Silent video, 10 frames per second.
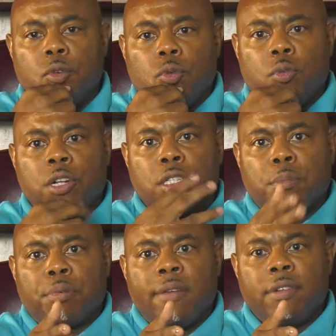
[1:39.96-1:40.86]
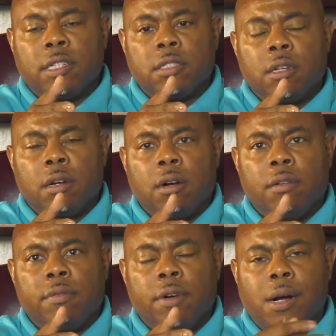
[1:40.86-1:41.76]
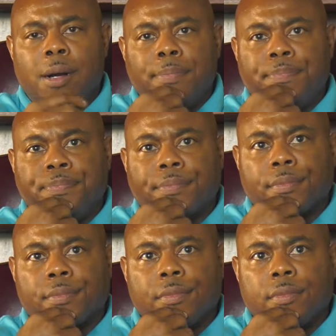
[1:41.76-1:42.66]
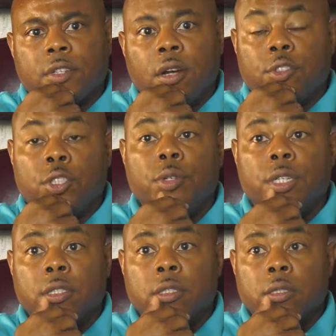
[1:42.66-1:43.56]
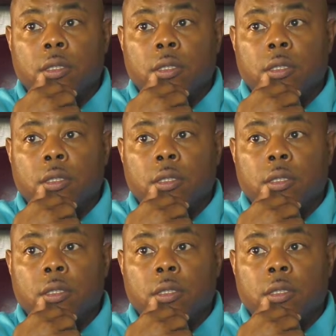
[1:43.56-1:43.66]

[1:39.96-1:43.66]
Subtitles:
where there's a prevalence of shootings.